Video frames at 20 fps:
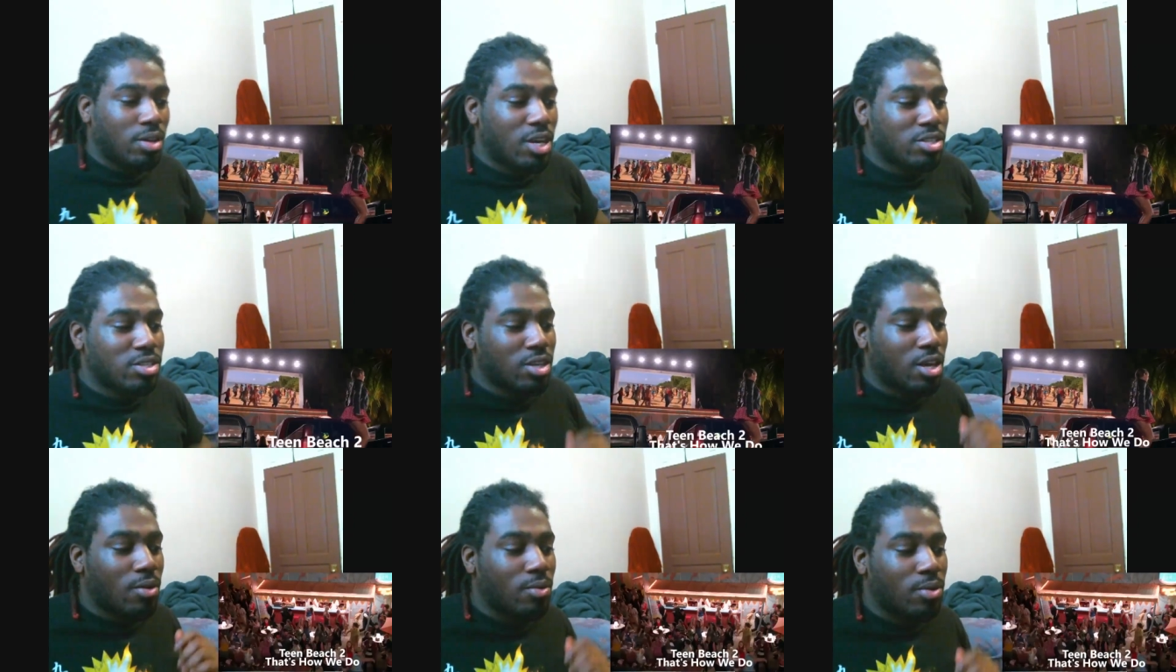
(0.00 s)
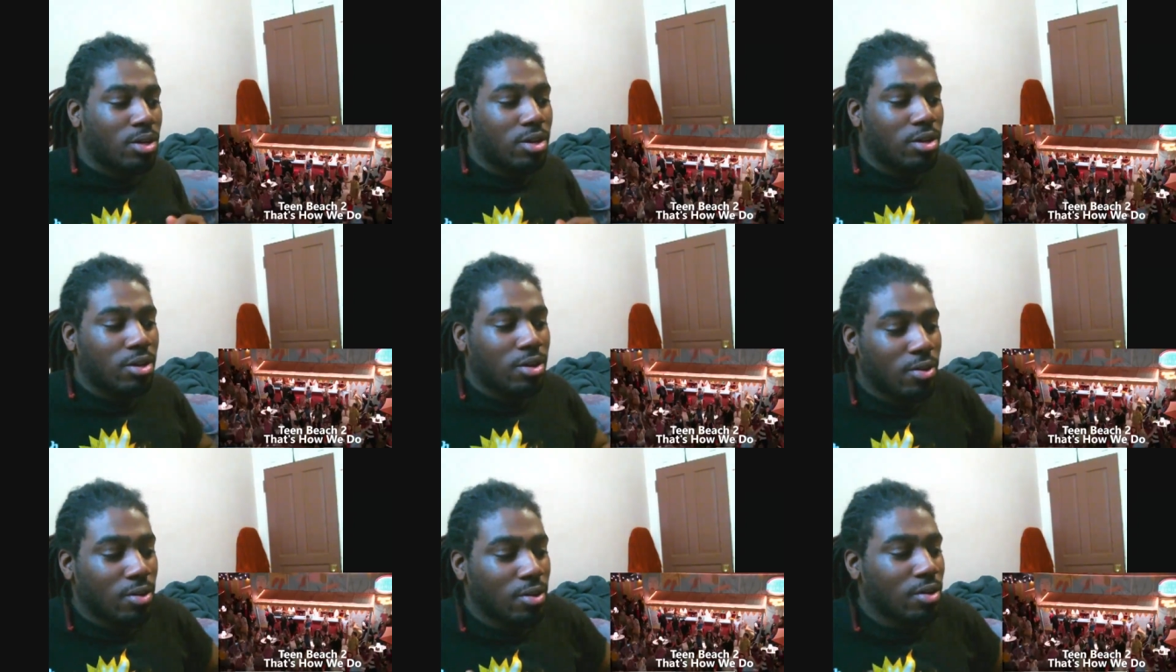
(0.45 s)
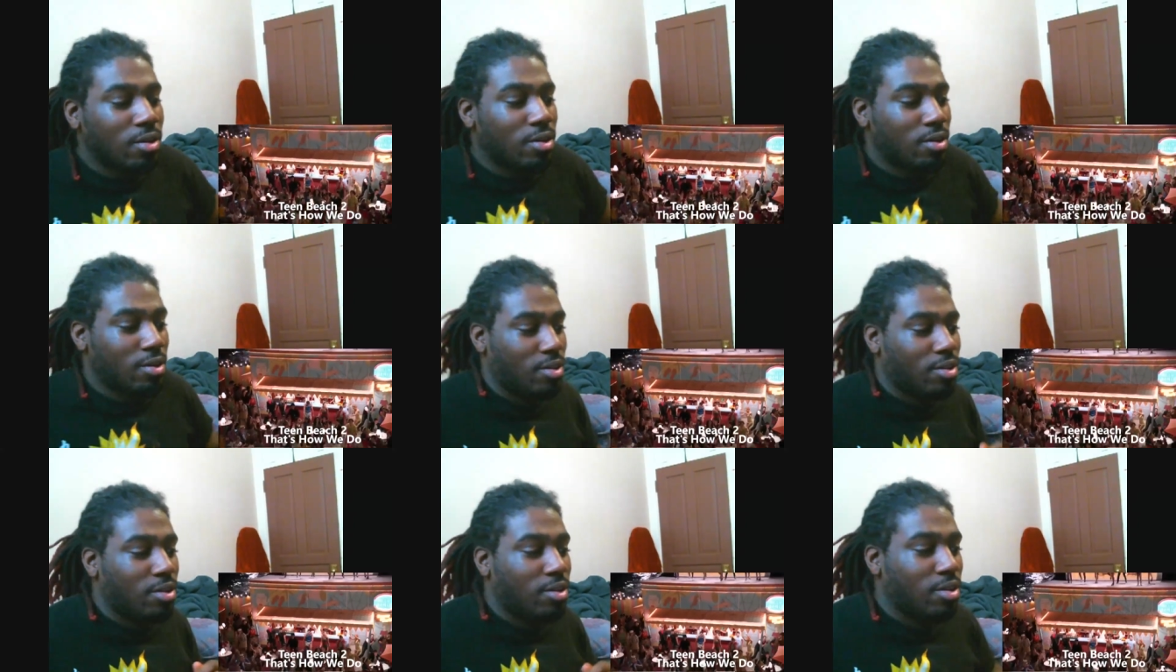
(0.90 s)
that's how we do.
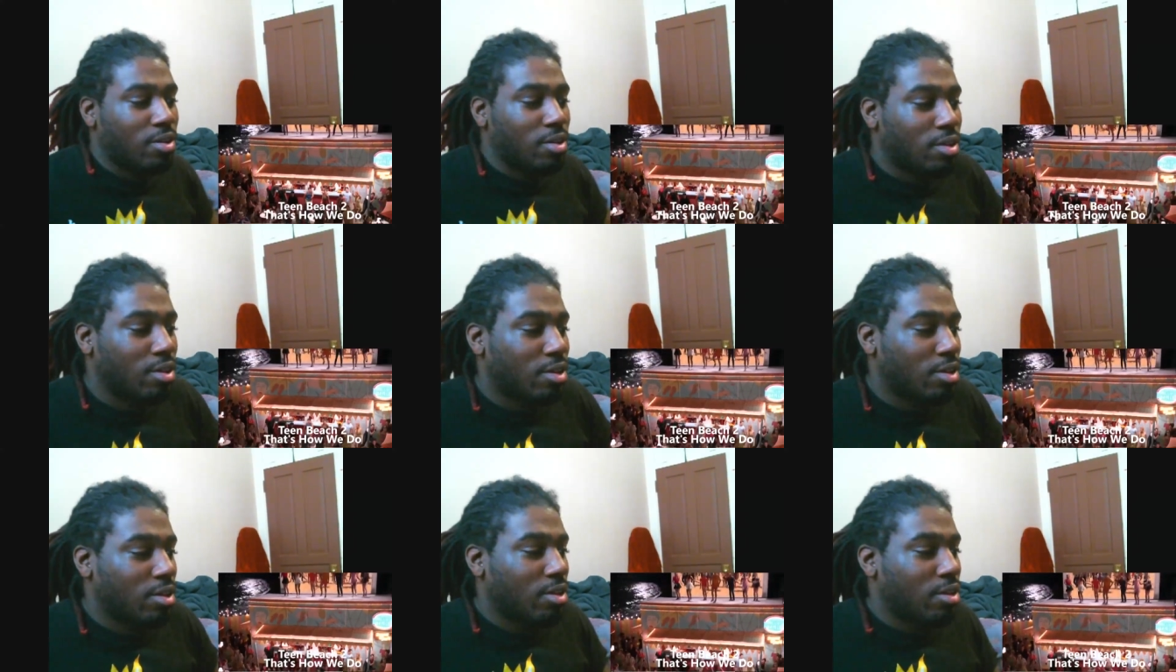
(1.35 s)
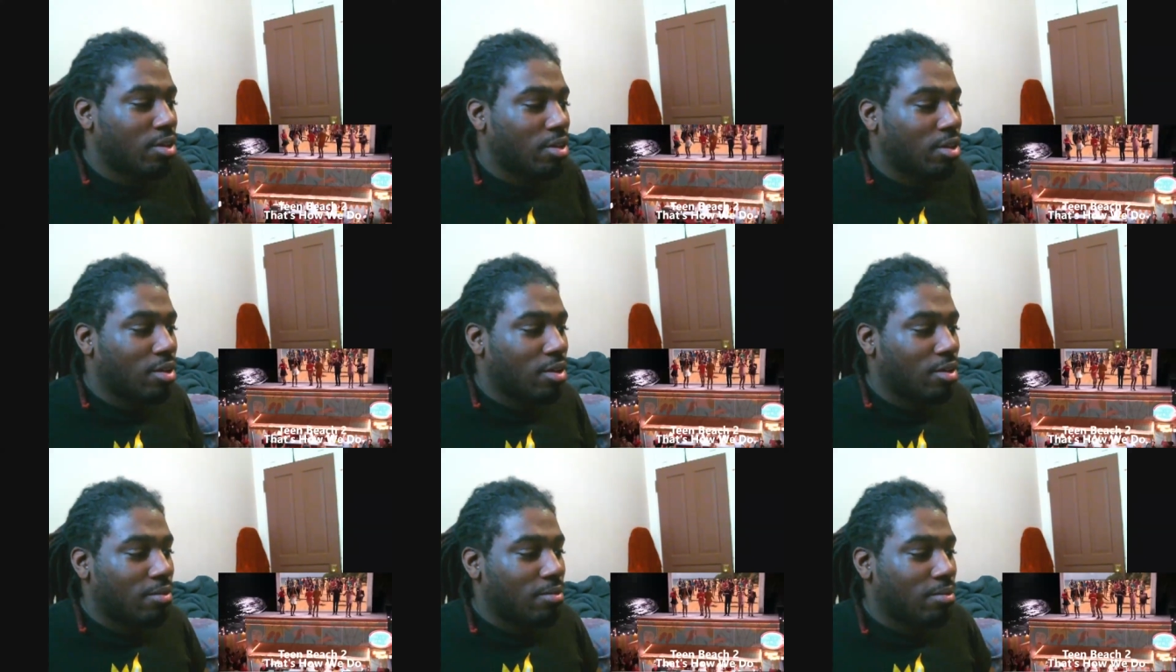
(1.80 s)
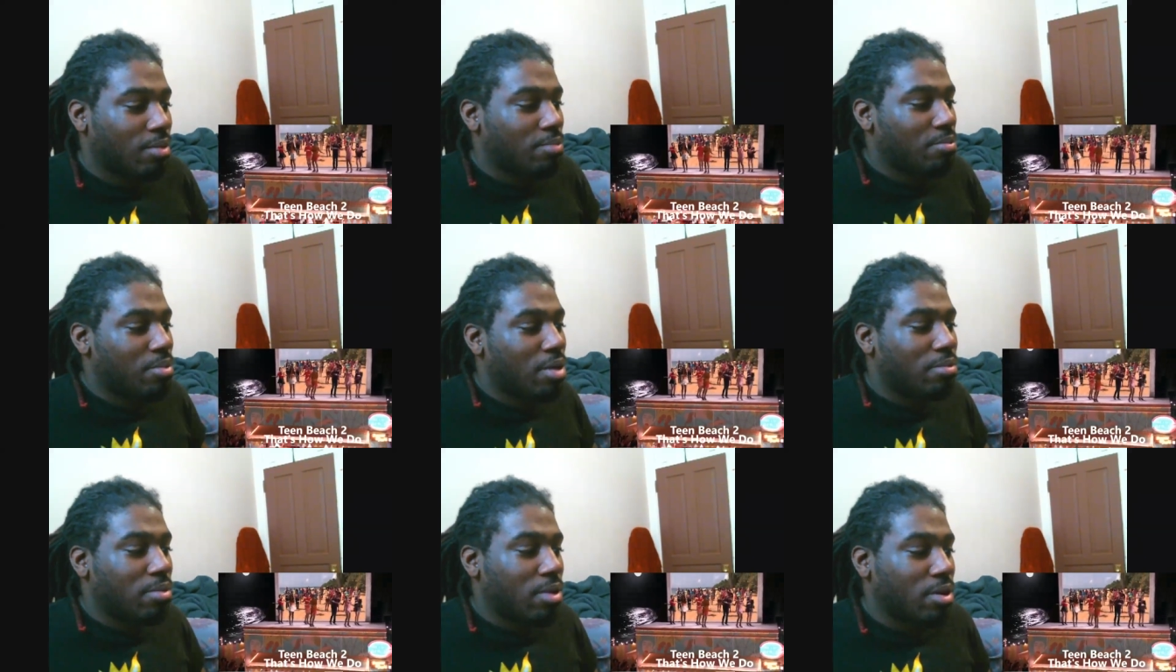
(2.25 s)

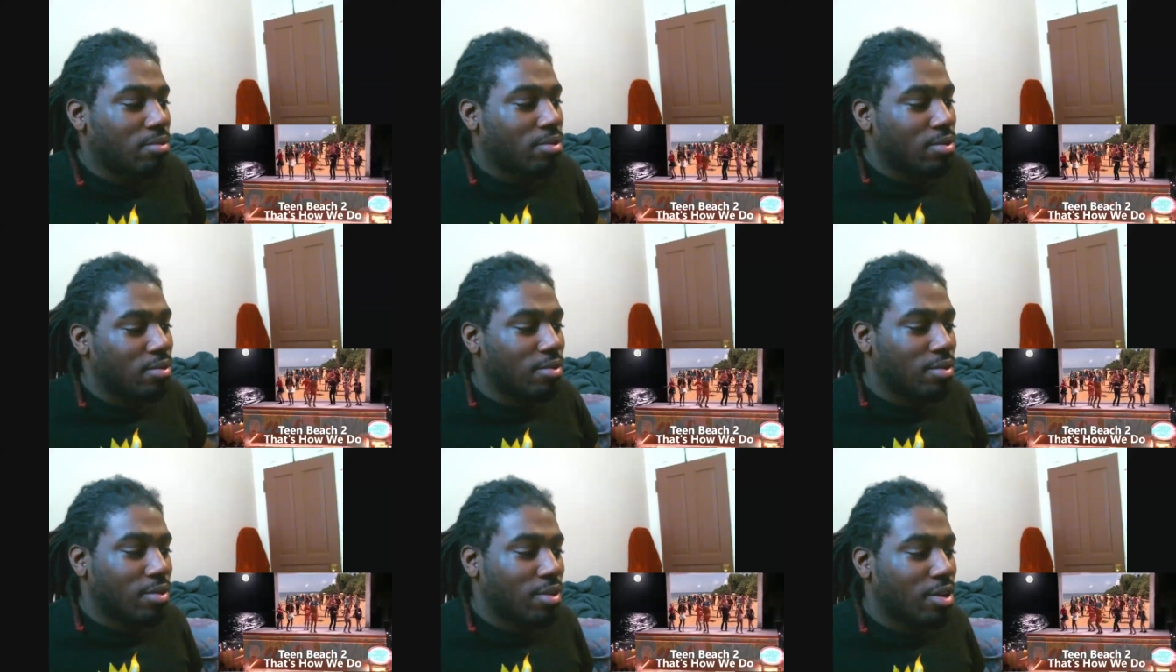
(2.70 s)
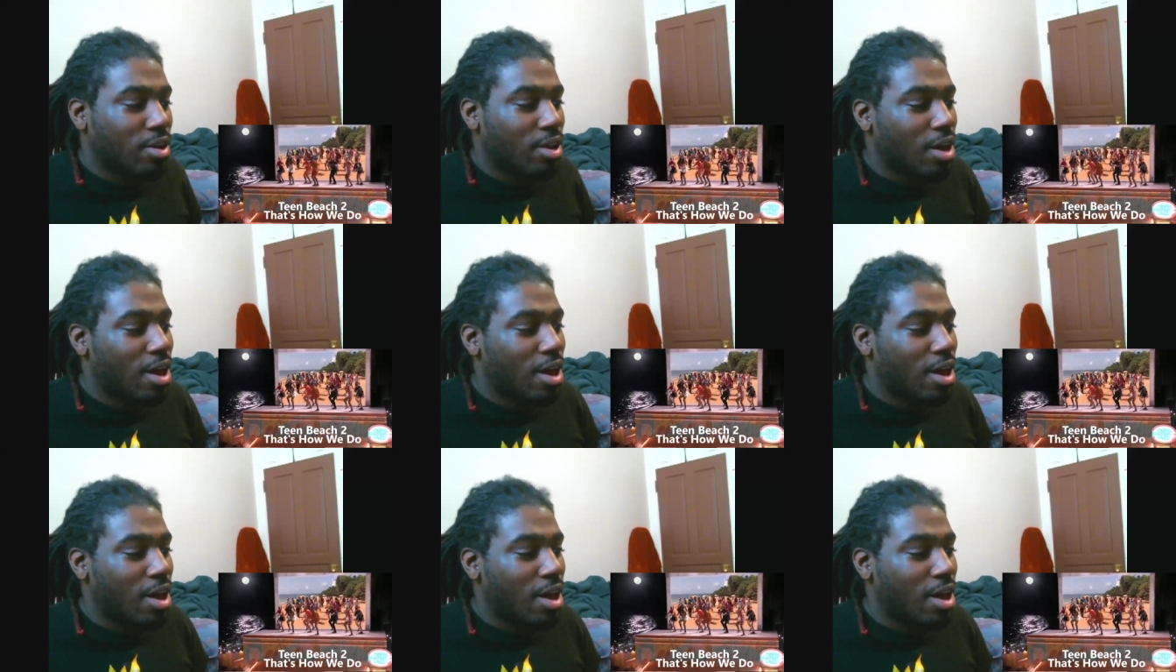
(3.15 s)
Papa, papa, papa,